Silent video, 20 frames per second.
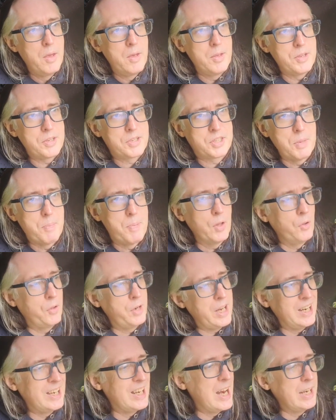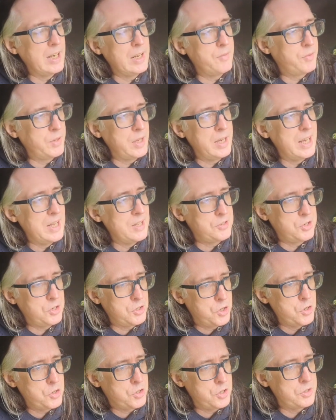stability in any of the
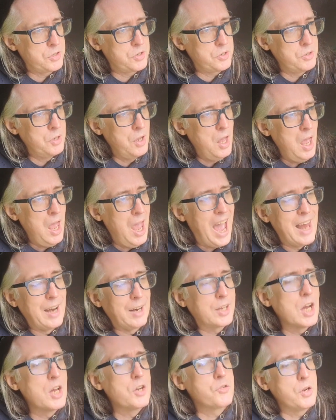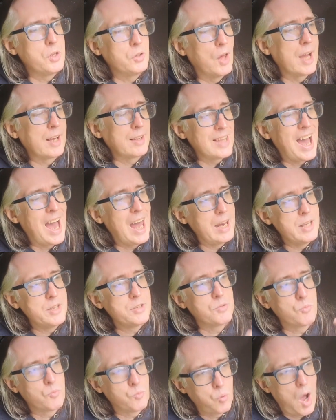institutions. And a country like that
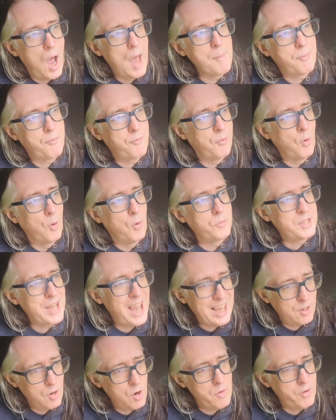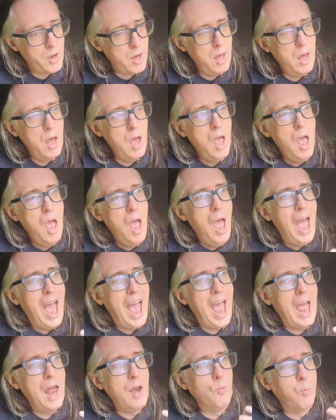is ripe for takeover.
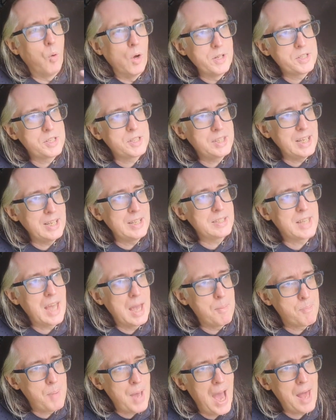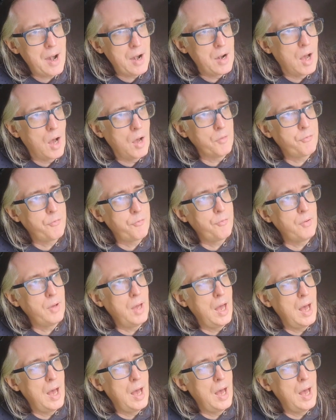And once things get bad enough,